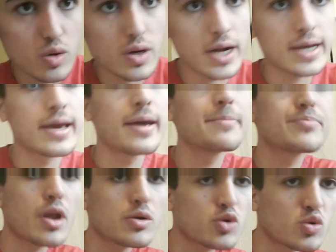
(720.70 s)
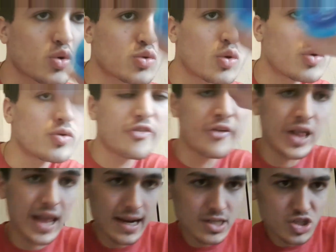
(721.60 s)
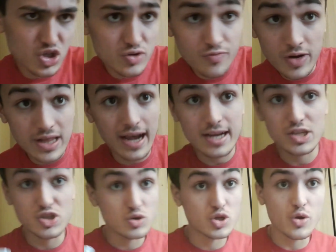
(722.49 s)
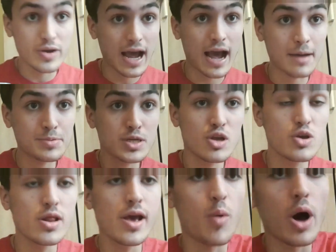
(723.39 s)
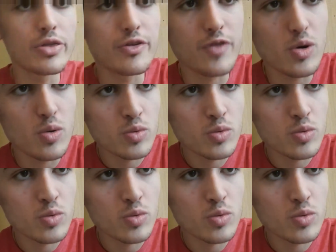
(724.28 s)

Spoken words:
Okay, relax. You're doing absolutely wonderful.